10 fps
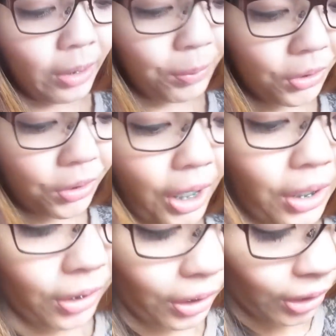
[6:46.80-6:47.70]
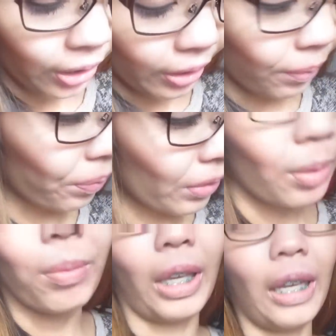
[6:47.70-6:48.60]
them to shatter,
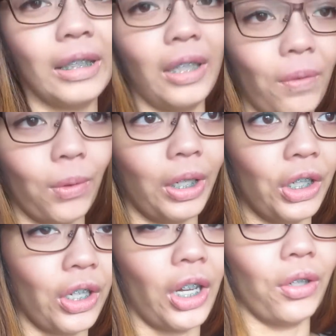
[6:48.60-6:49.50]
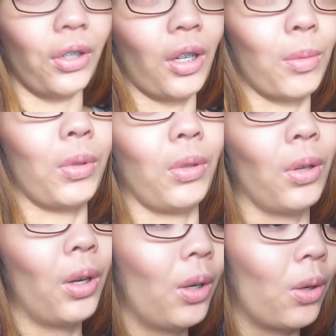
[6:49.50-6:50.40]
because they've already shattered a couple
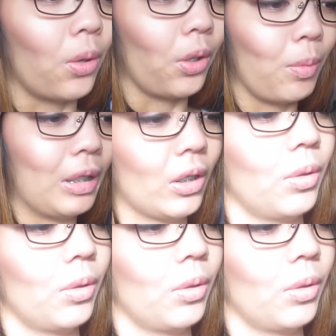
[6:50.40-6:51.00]
ornaments